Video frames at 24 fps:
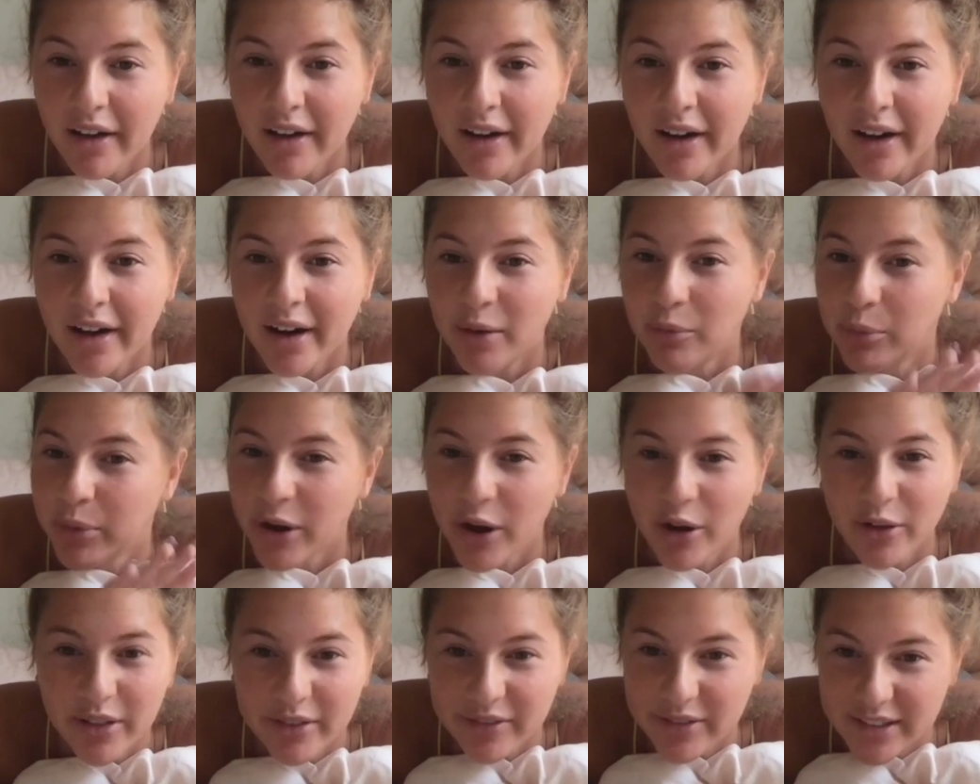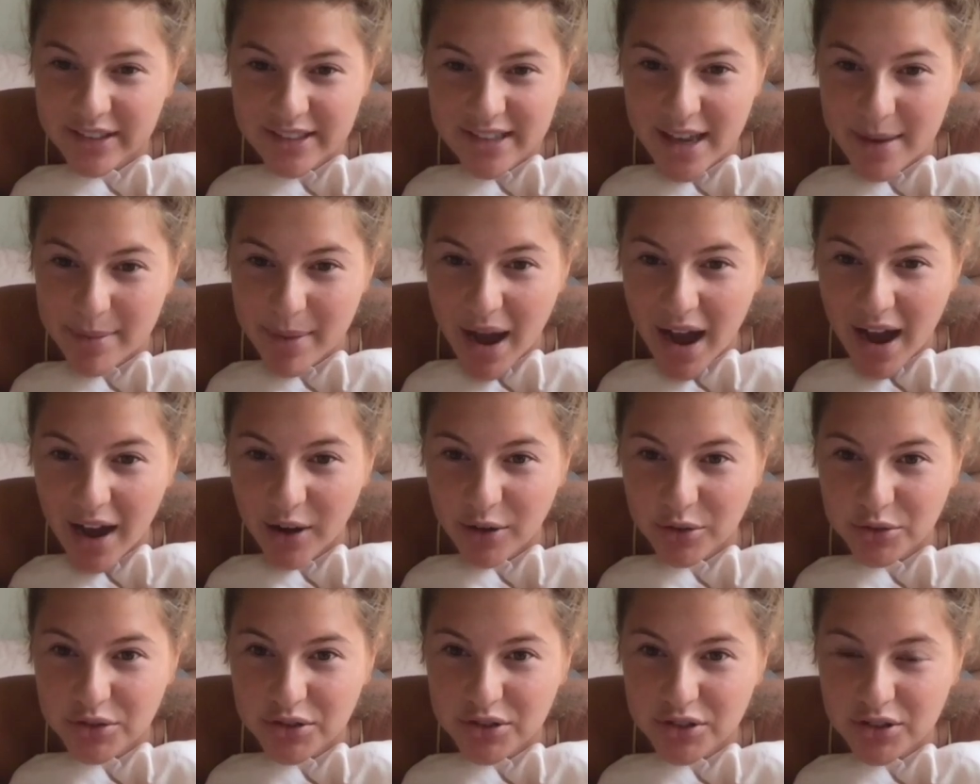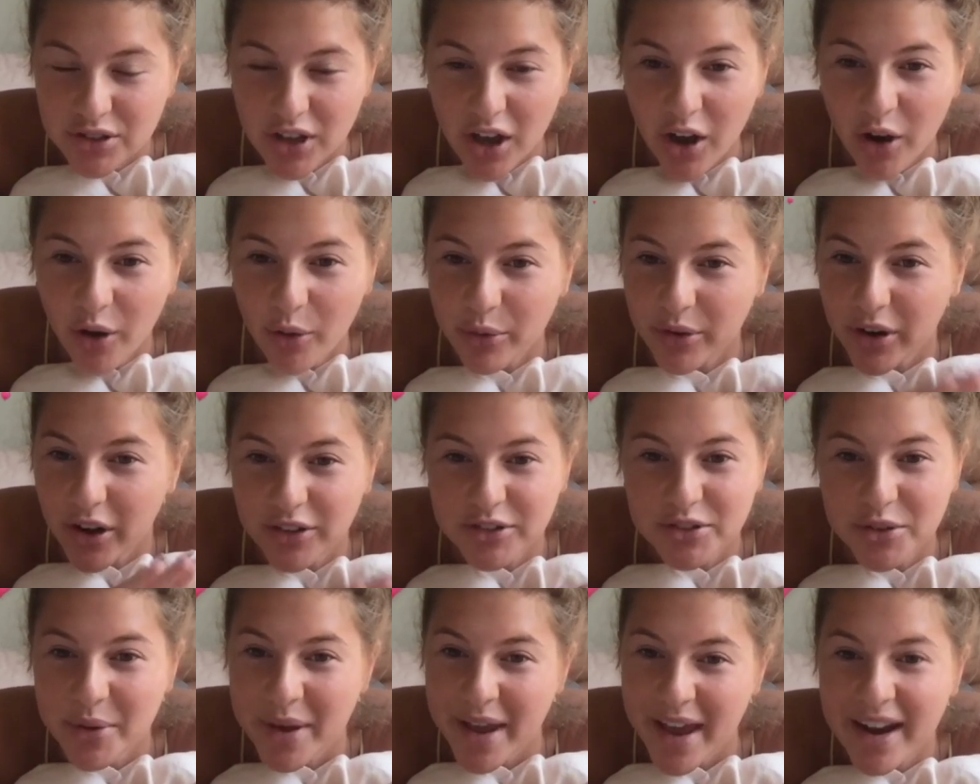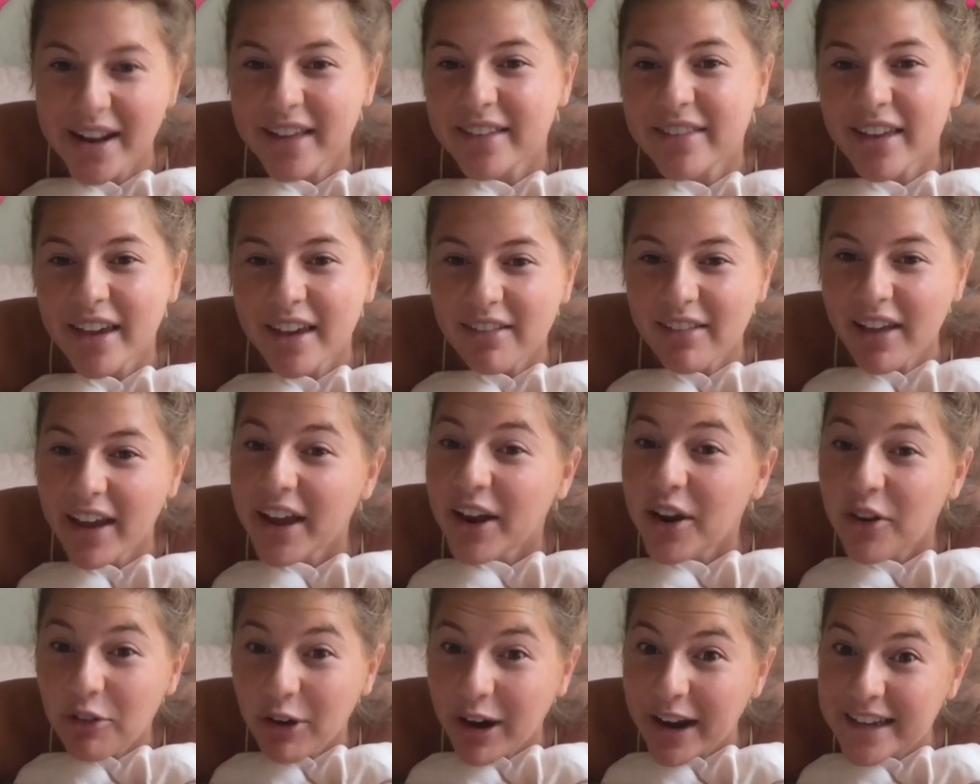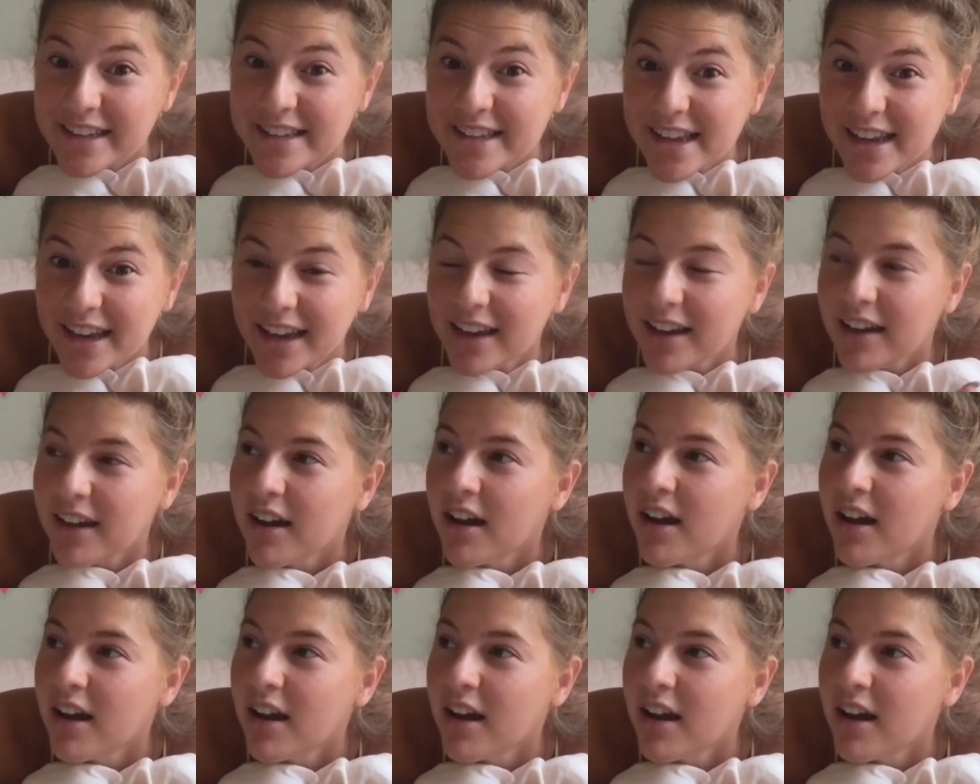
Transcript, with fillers: Um, we all live in the same house, so we're not doing anything like crazy.